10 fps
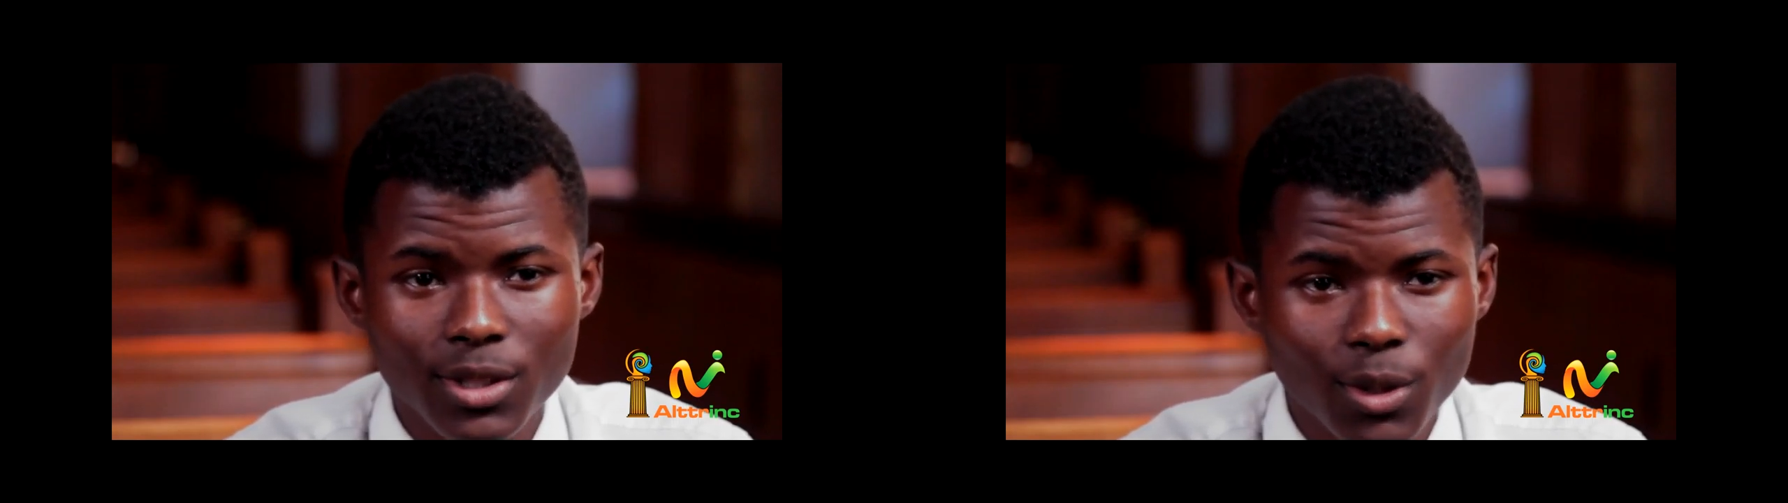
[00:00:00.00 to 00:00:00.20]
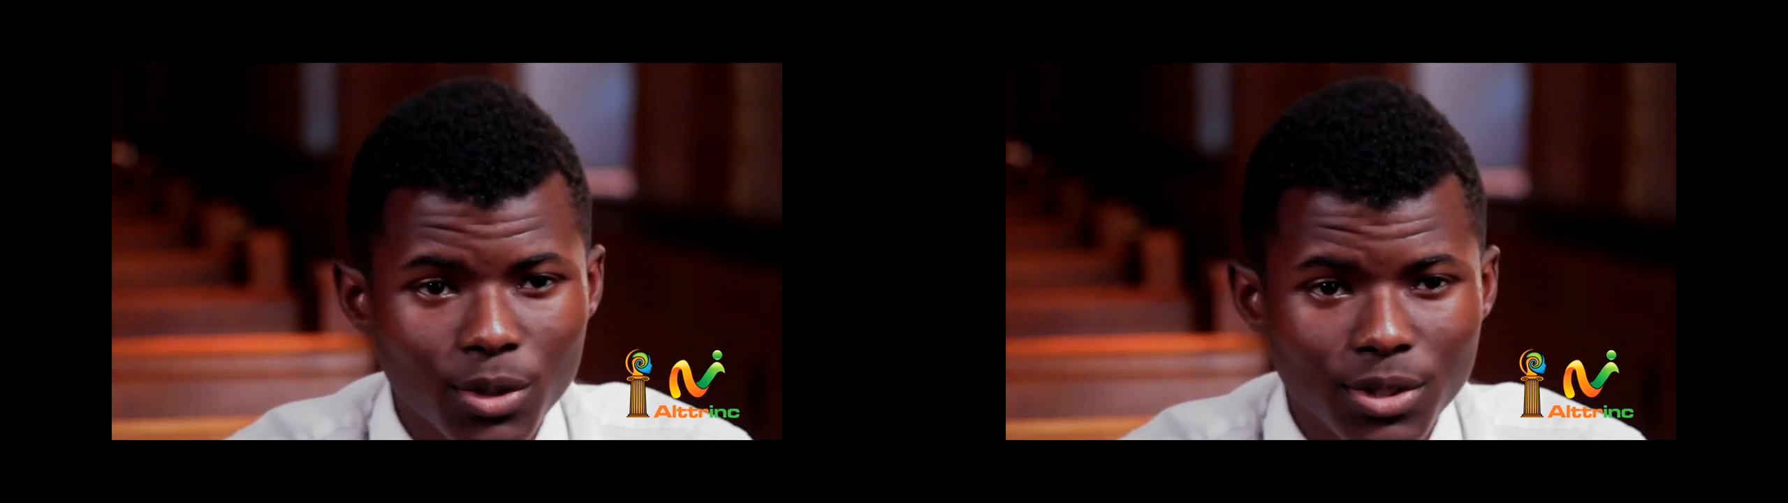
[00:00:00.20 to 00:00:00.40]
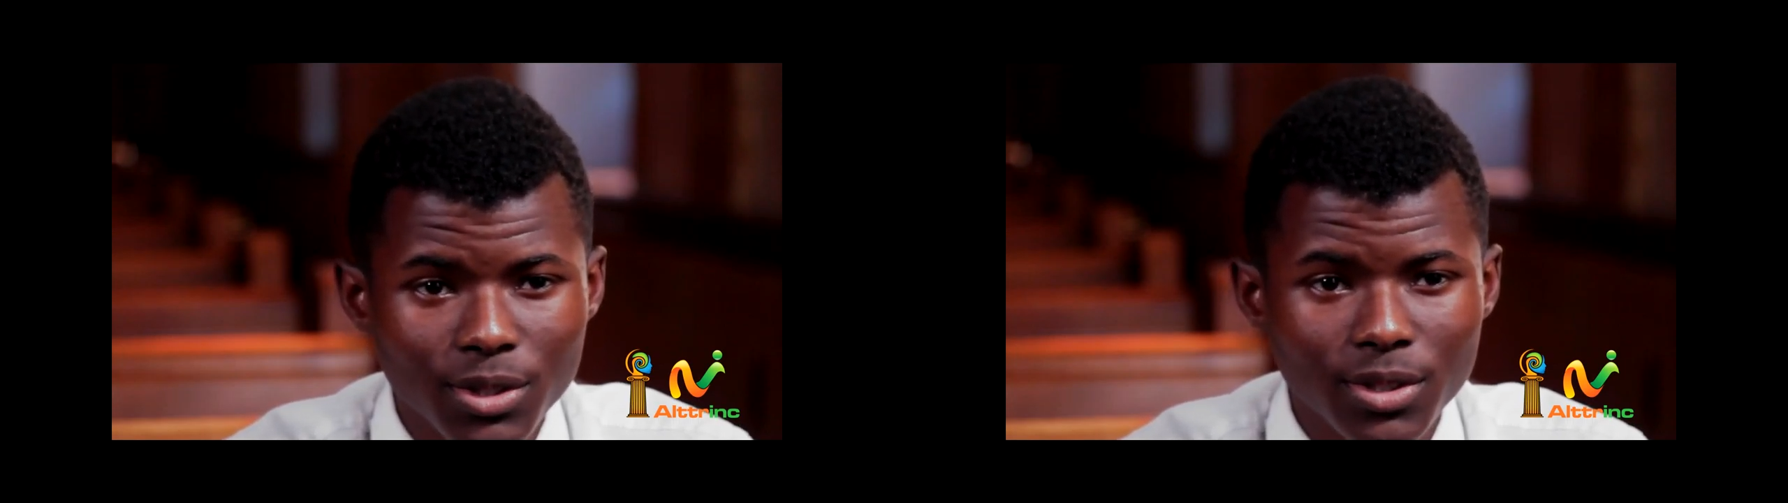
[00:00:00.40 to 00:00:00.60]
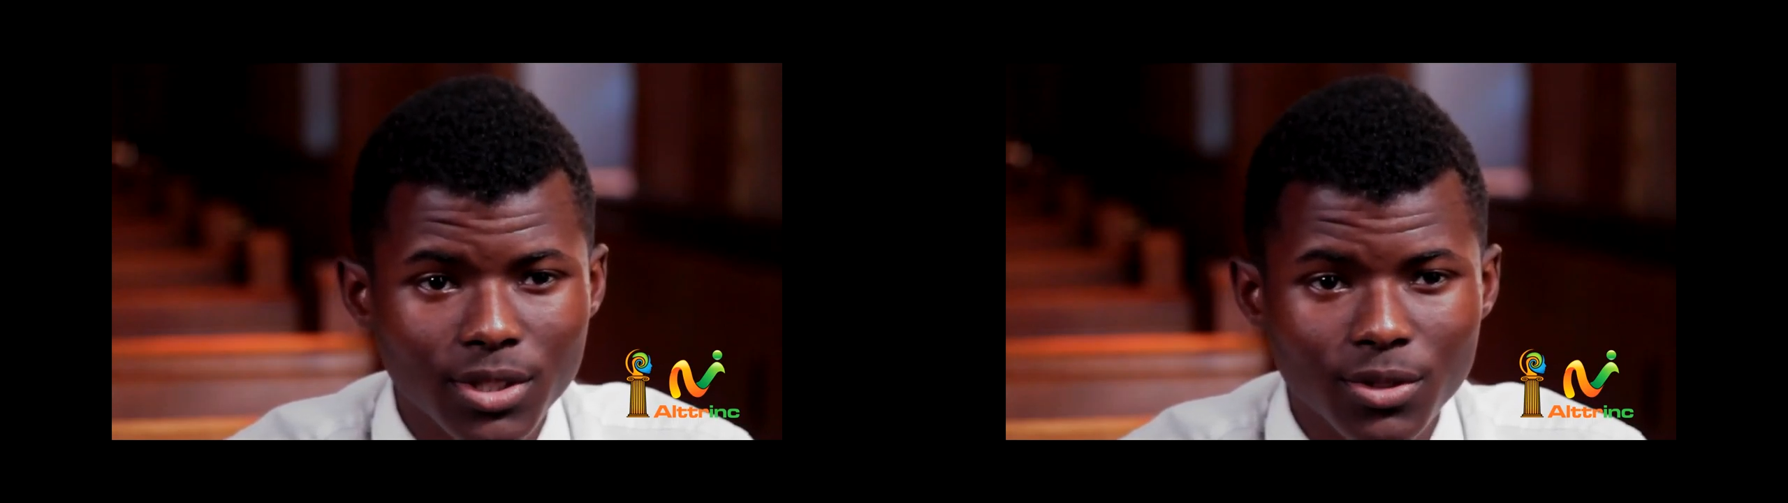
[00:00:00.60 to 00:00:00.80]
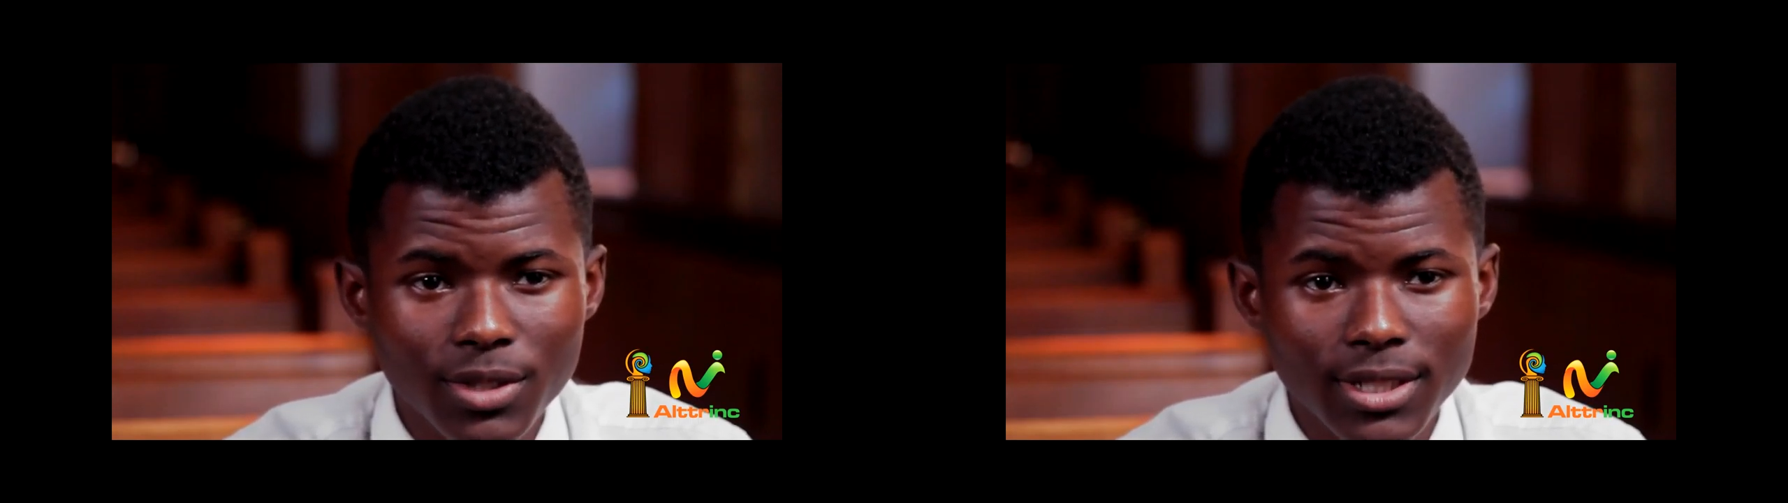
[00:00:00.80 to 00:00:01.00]
to go to certain
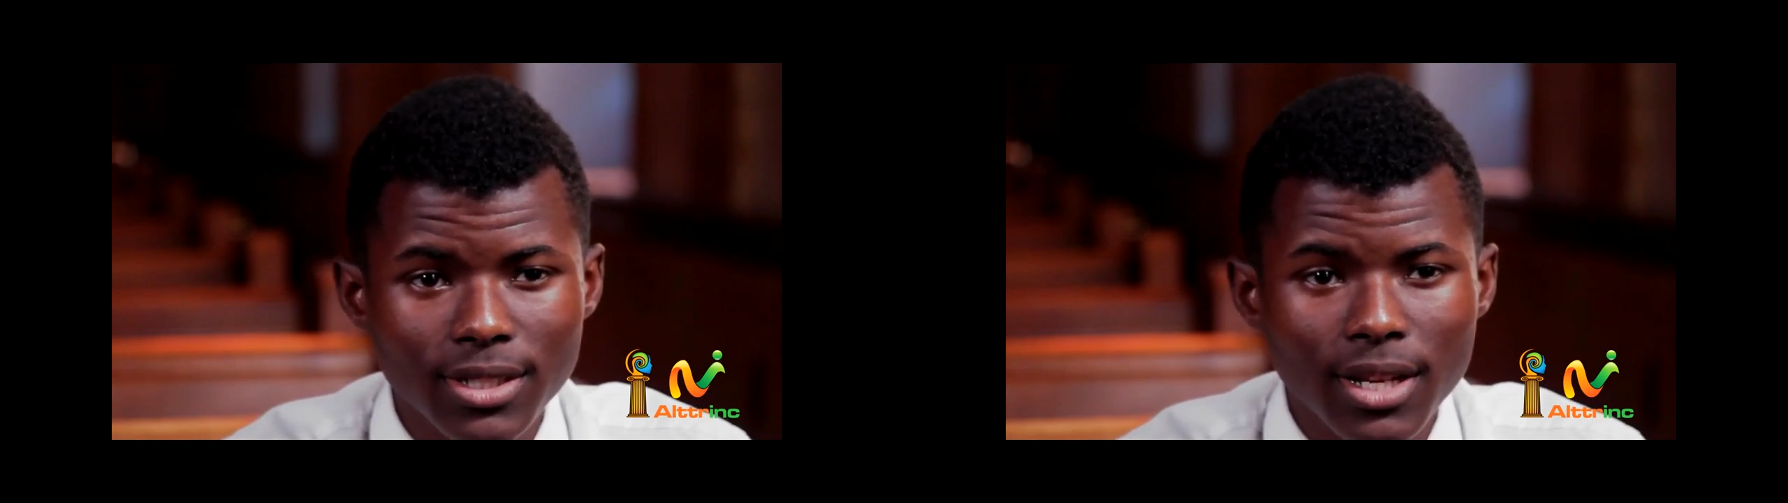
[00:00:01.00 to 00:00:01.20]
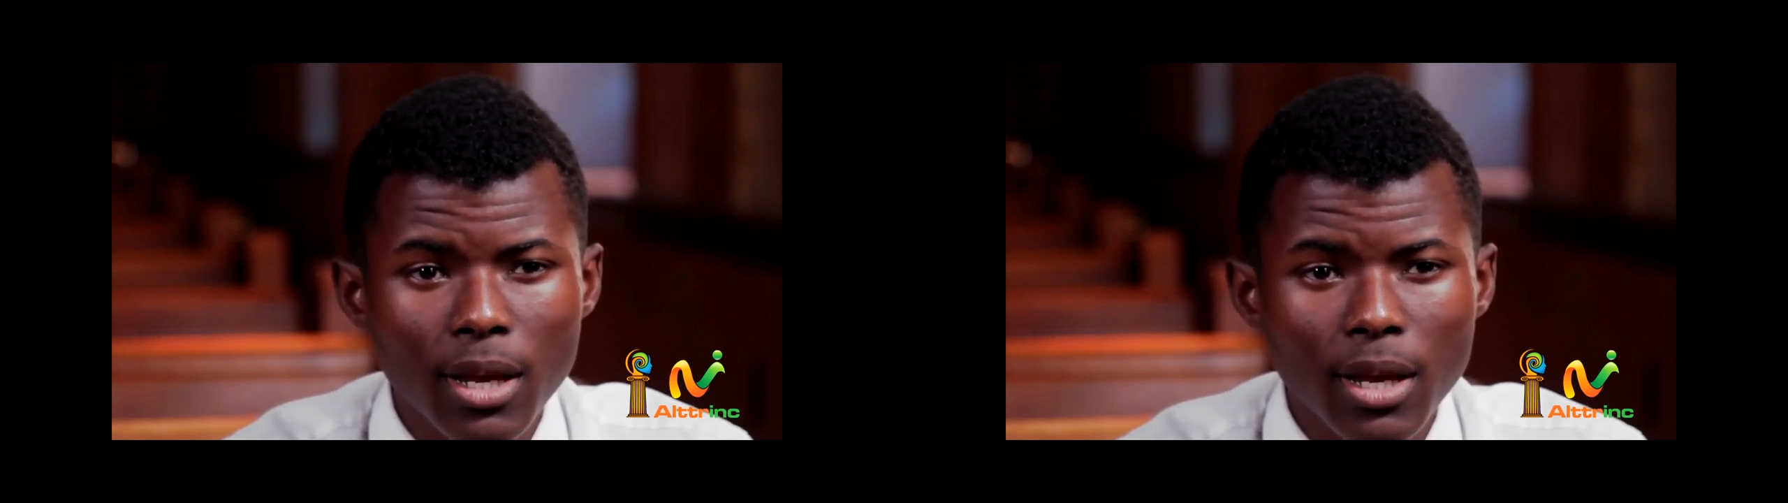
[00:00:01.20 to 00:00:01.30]
streets.